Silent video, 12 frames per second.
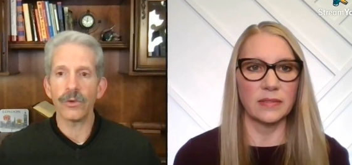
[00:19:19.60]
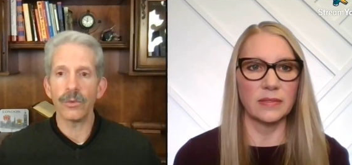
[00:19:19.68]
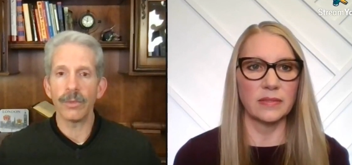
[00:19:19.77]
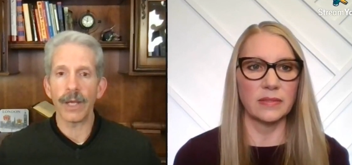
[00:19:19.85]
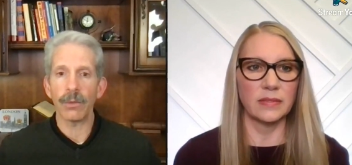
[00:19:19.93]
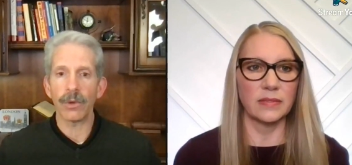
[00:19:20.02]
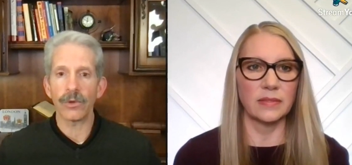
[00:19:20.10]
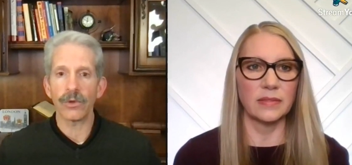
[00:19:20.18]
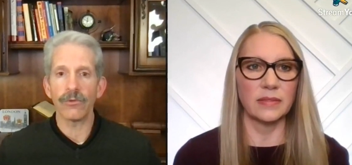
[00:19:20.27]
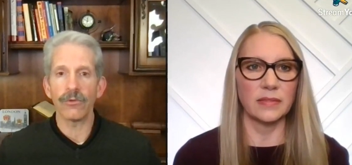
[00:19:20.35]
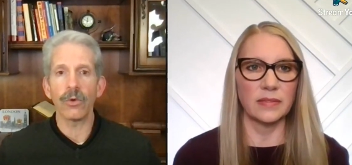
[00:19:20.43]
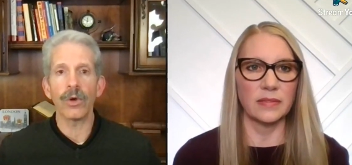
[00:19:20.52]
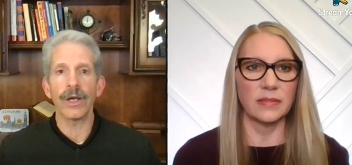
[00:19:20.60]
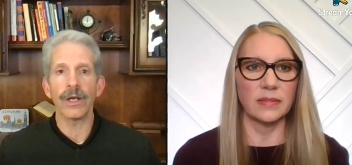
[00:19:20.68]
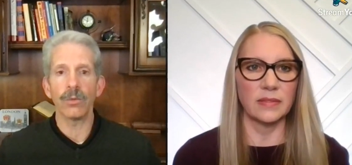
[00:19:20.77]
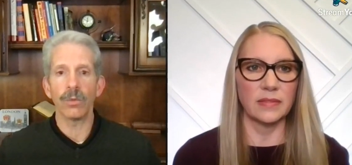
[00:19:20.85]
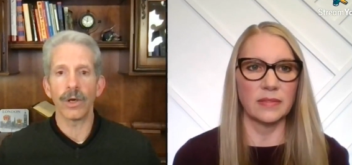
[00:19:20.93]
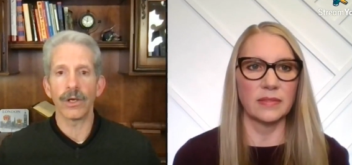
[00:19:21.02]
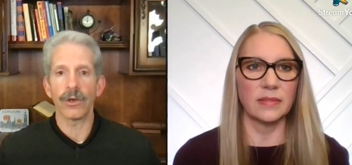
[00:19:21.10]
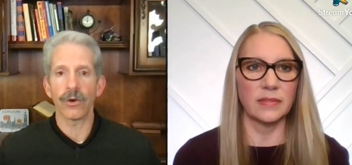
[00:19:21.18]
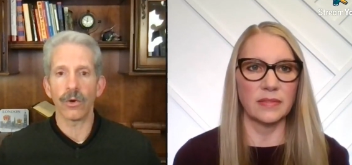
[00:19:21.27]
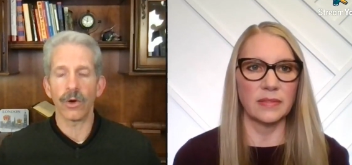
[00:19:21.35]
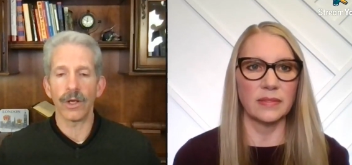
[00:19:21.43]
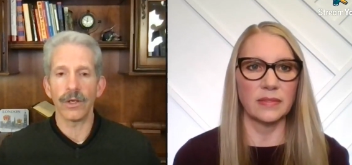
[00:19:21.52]
Speaker 1: you may want to avoid when
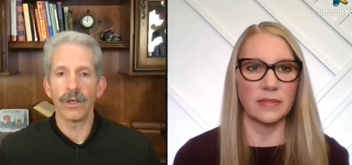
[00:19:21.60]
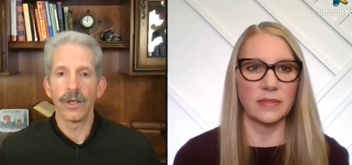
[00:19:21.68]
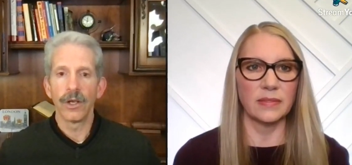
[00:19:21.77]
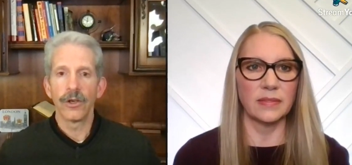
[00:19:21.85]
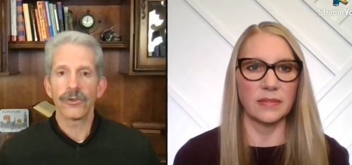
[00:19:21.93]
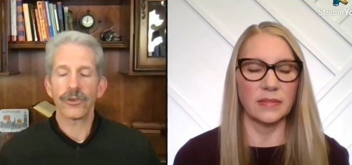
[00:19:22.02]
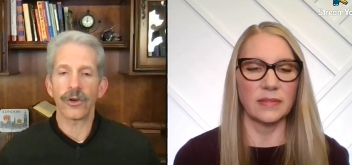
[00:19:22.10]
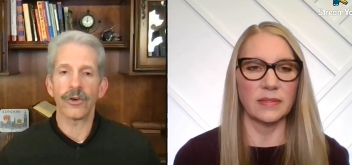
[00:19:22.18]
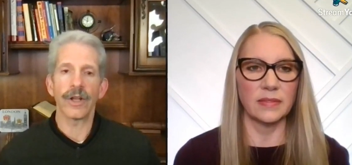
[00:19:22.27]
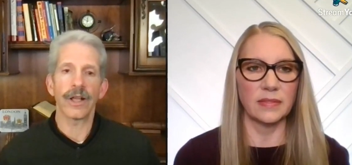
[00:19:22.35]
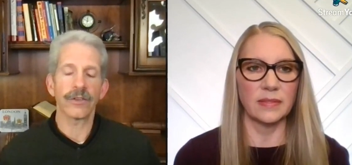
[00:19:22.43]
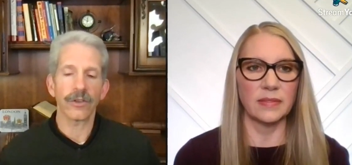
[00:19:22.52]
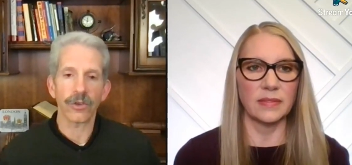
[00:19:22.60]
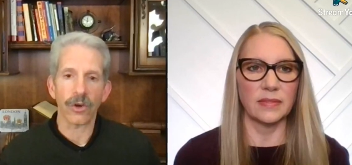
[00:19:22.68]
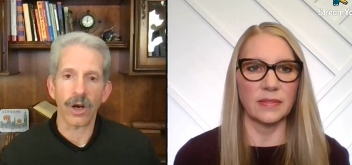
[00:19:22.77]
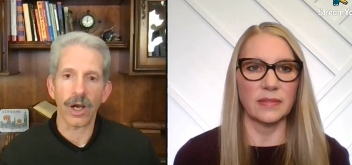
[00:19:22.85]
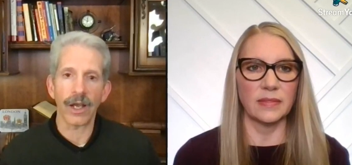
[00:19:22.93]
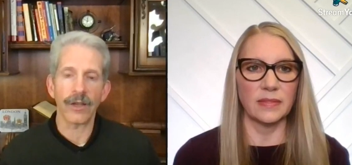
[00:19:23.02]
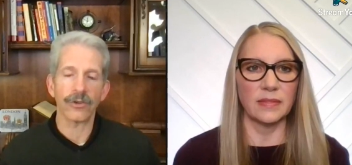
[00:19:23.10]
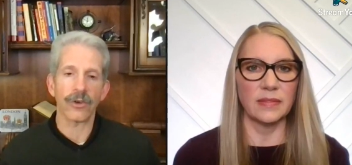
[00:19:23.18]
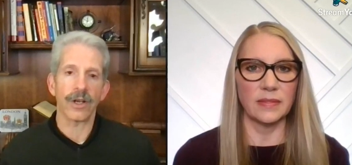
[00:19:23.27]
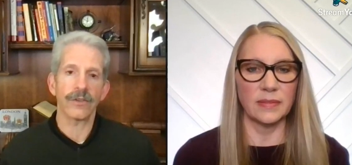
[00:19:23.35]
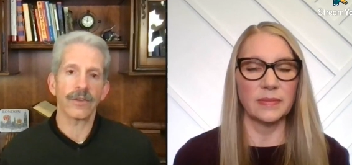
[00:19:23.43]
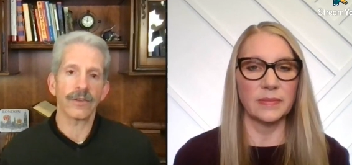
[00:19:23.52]
you're on certain SSRIs
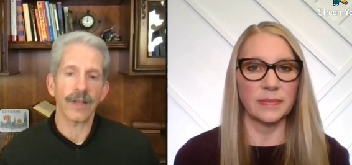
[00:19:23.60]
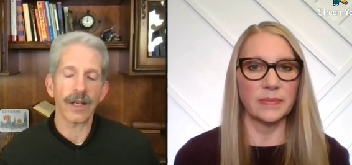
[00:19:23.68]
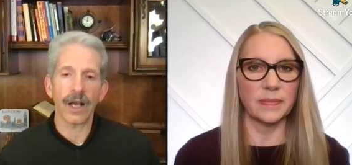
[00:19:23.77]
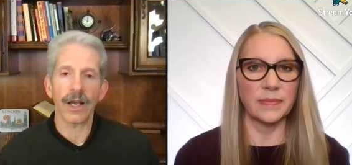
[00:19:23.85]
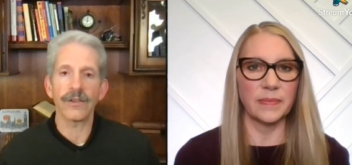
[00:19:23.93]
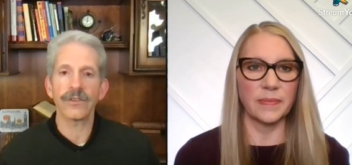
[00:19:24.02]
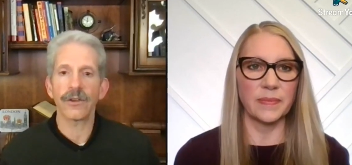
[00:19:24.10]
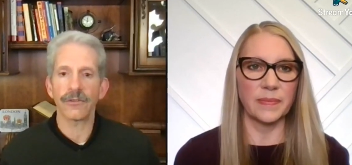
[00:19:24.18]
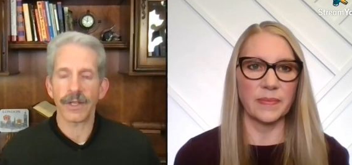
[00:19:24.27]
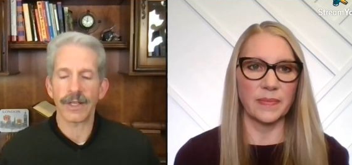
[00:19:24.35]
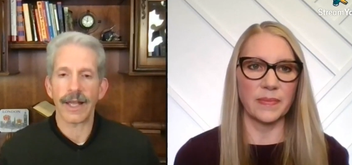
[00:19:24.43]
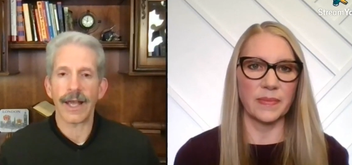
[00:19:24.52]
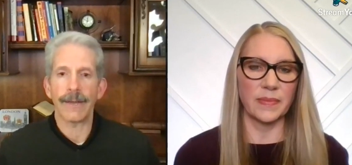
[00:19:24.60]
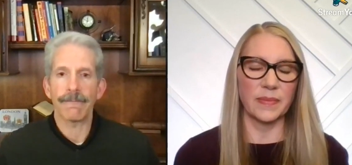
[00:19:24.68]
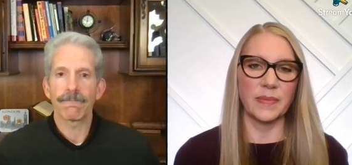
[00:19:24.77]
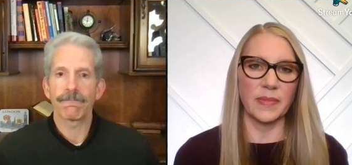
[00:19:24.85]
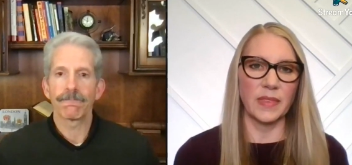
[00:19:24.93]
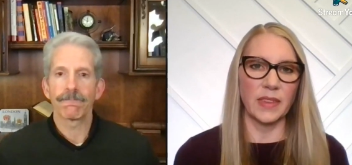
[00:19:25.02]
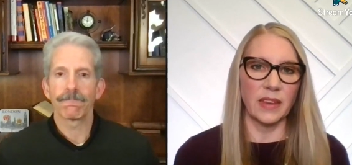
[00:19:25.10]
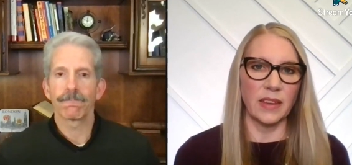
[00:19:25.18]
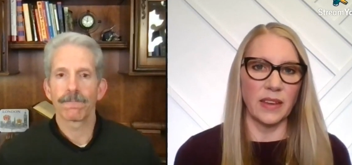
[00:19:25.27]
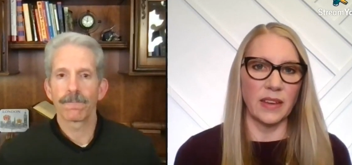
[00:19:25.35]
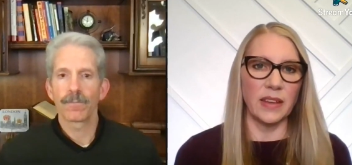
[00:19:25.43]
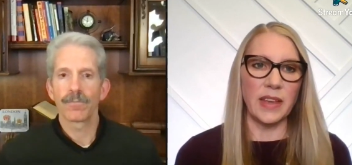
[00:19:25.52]
or SSNIs, stuff like that?
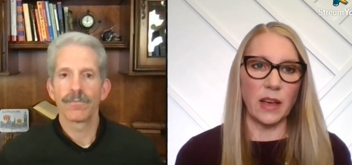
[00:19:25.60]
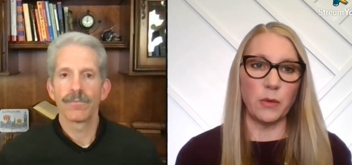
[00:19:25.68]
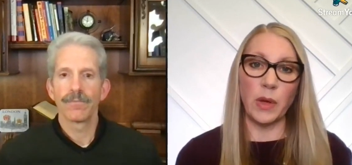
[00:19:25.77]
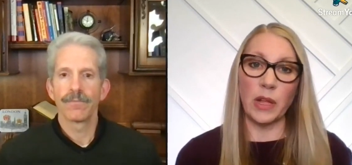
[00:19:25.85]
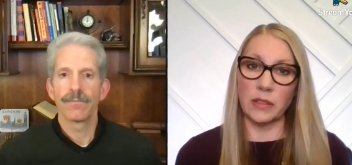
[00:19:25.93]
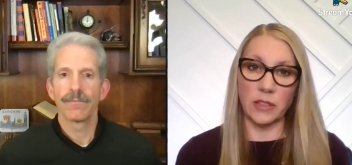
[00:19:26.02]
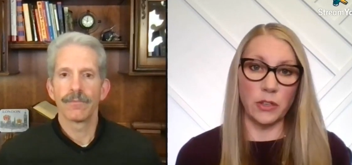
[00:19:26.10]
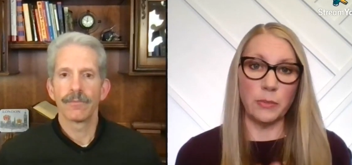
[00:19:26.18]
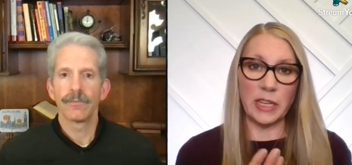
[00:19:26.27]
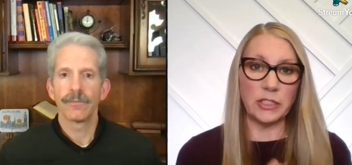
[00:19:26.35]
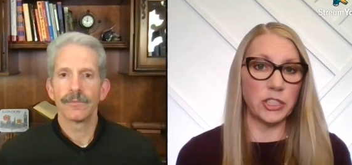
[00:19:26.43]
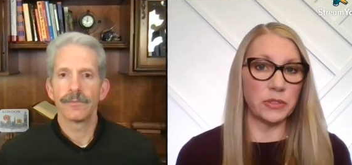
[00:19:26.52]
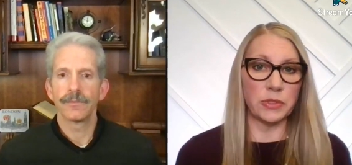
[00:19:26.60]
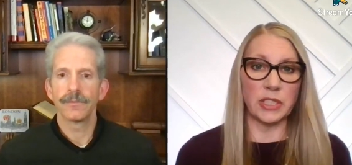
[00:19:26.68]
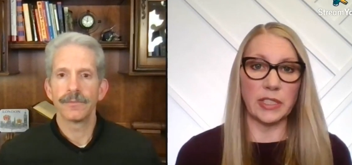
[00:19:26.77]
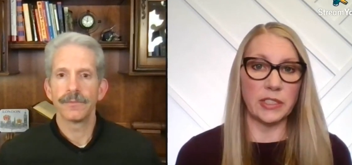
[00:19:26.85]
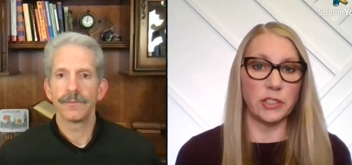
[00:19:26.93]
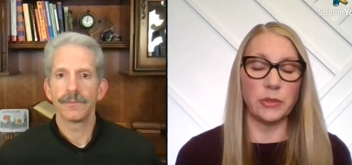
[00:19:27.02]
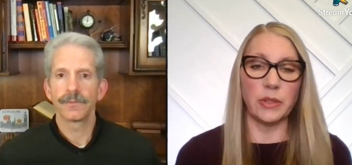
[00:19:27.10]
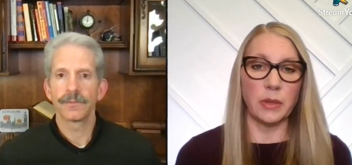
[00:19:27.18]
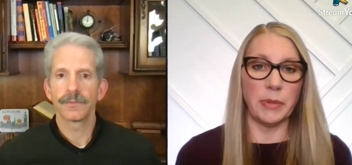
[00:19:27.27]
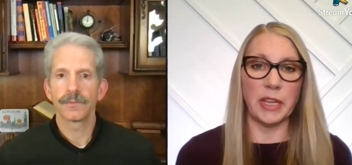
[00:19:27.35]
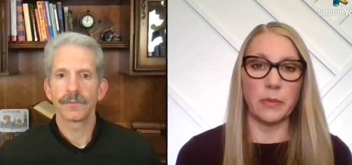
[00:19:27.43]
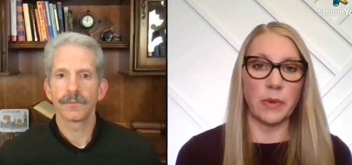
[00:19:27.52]
Speaker 2: Yeah, well, you mentioned really two of
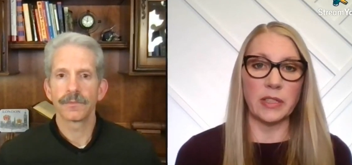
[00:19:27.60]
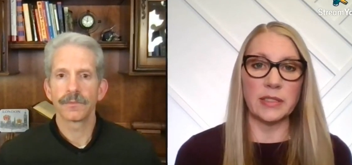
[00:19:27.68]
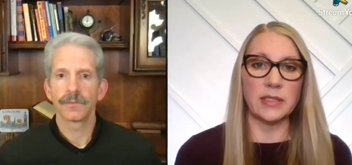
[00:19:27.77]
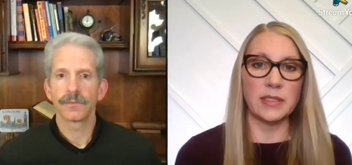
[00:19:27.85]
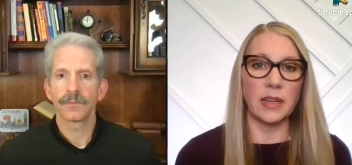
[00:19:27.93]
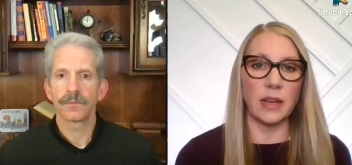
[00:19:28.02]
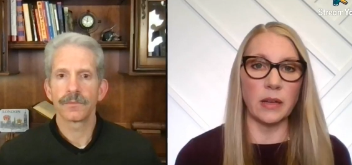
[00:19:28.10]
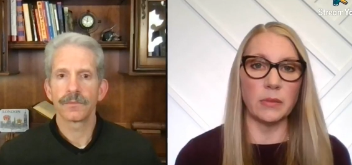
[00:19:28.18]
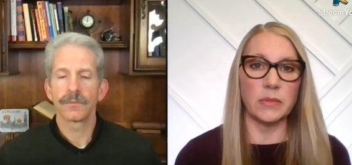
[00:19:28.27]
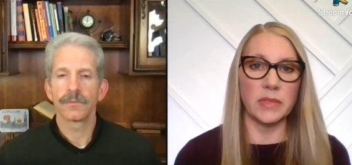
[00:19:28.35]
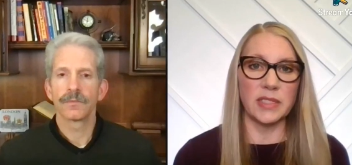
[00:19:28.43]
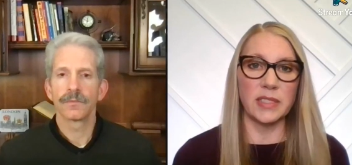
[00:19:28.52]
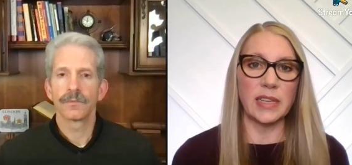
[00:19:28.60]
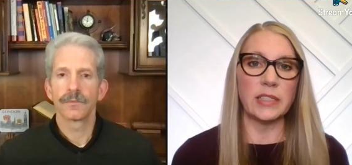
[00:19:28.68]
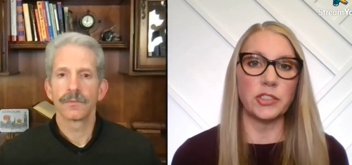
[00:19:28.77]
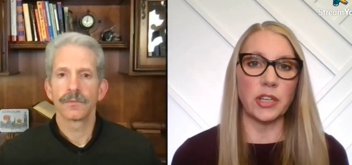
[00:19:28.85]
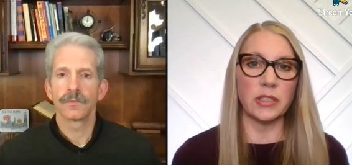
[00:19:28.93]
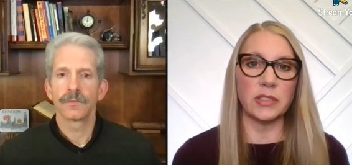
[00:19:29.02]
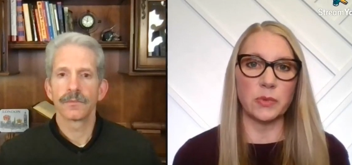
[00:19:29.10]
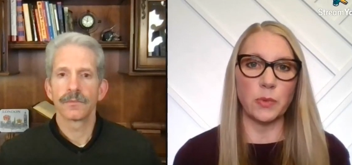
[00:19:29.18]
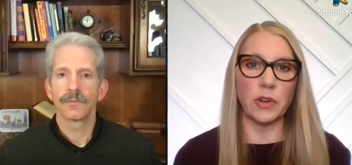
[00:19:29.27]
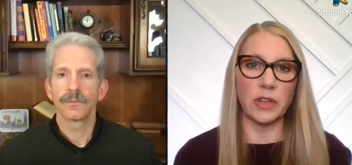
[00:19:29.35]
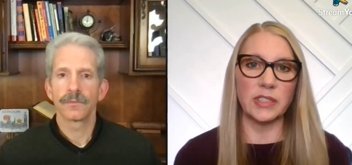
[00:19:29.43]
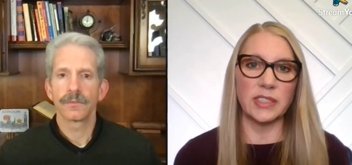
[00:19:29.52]
the big ones: um, St. John's
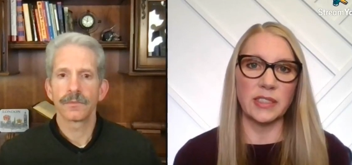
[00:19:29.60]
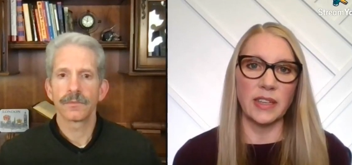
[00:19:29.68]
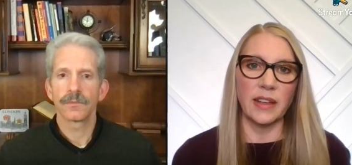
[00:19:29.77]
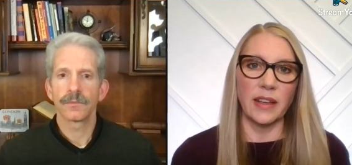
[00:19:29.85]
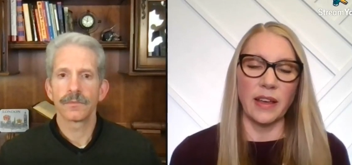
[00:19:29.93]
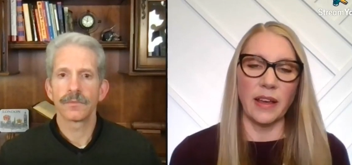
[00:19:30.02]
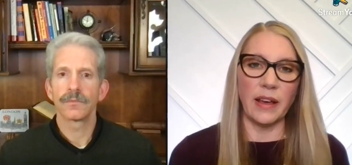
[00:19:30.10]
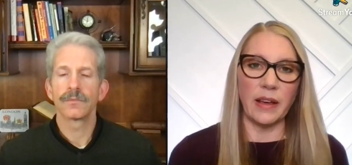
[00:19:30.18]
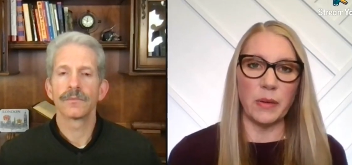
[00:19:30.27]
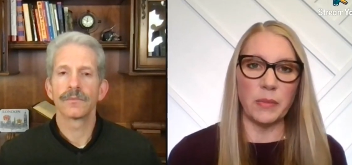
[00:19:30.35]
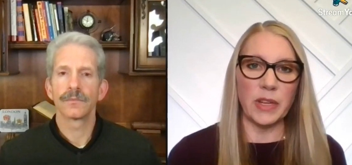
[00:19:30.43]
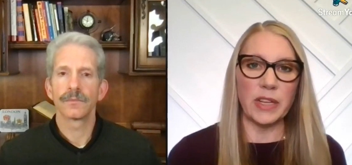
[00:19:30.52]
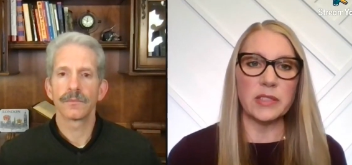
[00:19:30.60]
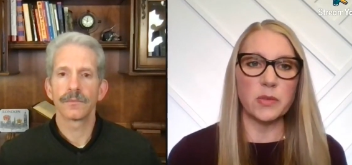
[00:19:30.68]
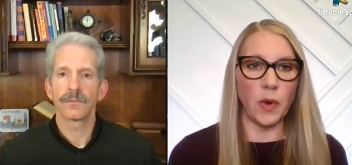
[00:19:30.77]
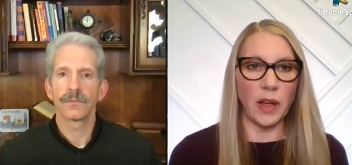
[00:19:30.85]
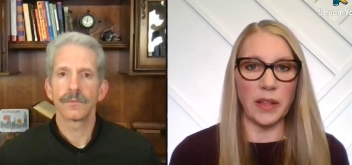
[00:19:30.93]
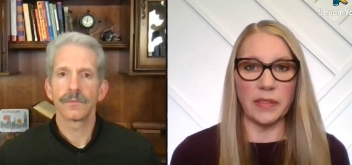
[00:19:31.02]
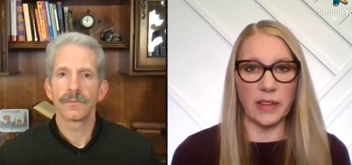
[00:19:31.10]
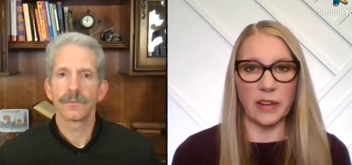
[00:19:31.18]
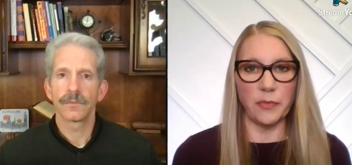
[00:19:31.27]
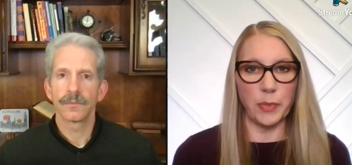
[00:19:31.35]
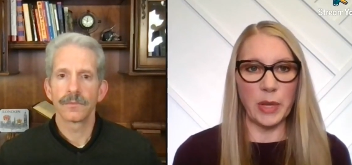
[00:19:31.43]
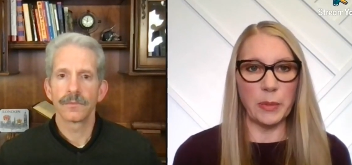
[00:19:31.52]
wort um, is one that if